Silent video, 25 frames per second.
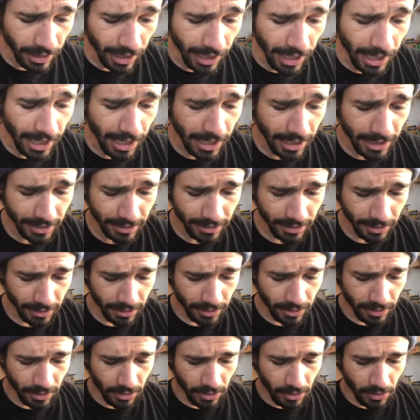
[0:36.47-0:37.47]
And
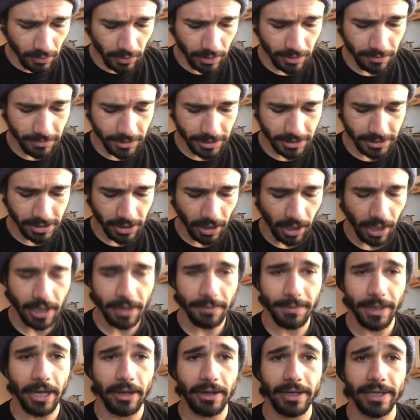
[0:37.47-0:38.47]
what I'm gonna talk
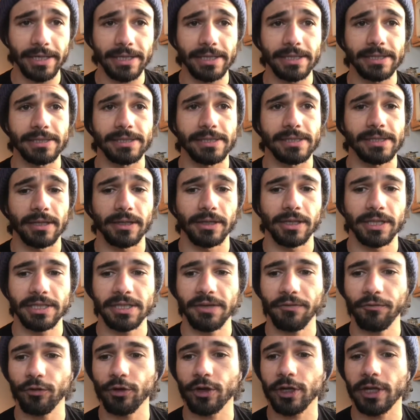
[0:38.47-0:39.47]
about is the
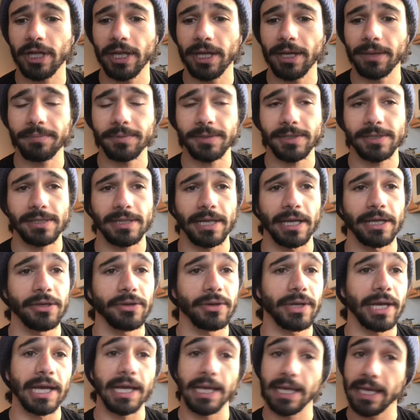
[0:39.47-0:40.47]
different clips that
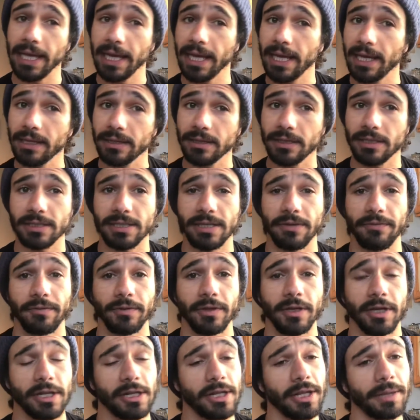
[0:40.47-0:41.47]
you can get, the,
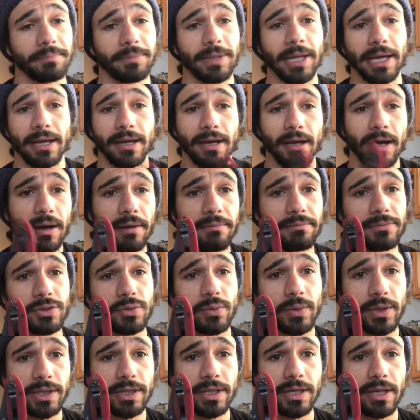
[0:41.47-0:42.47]
the clip that
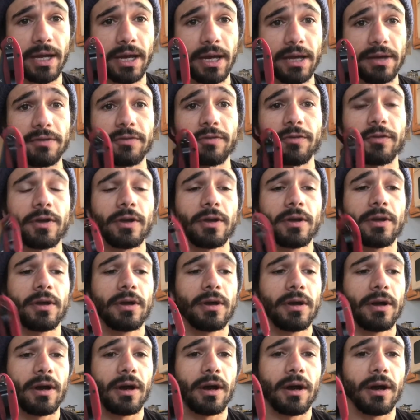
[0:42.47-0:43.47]
comes with the knife.
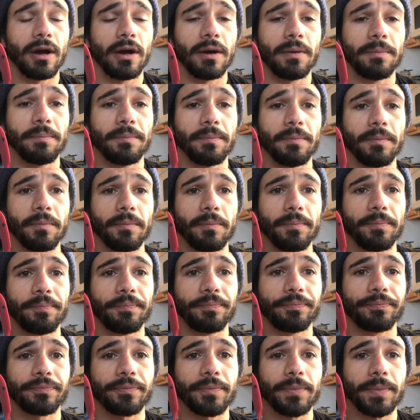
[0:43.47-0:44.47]
Um,
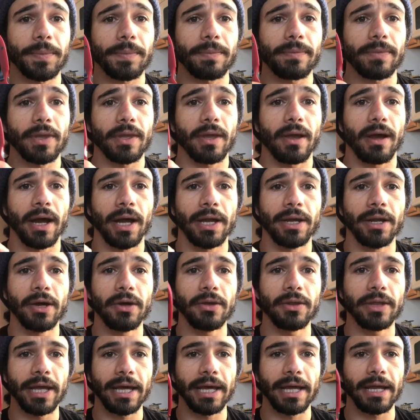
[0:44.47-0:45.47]
I
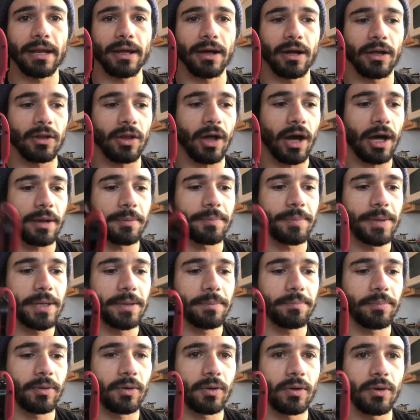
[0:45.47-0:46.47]
know that a lot of
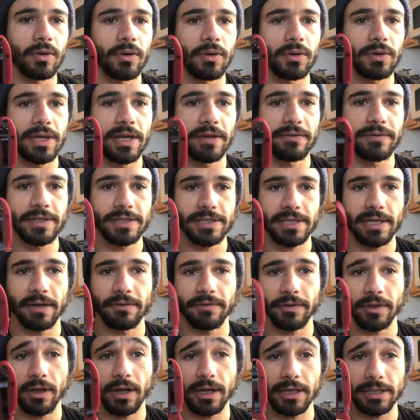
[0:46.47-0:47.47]
people give this
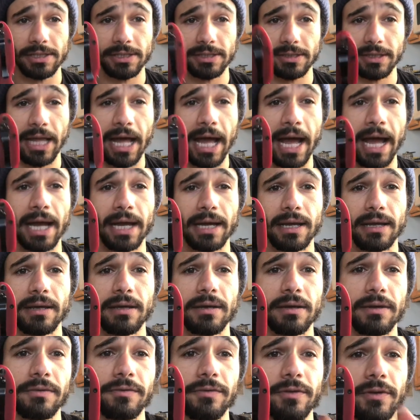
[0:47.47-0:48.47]
knife a lot of slack
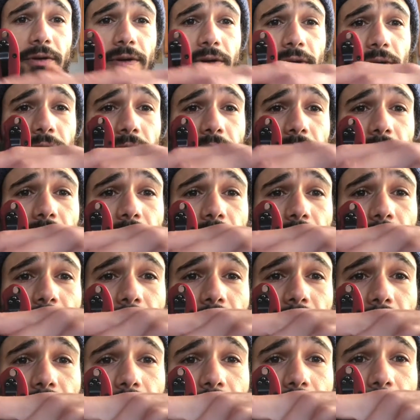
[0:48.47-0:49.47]
for
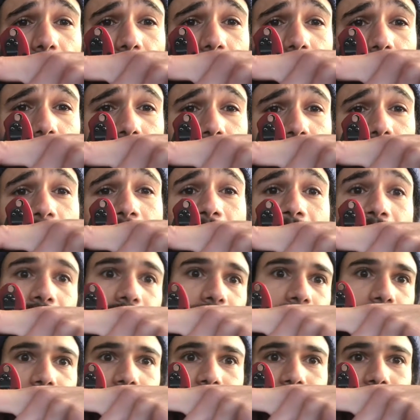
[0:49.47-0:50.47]

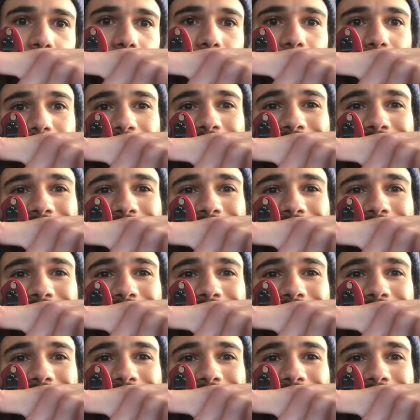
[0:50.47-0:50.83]
flack, whatever,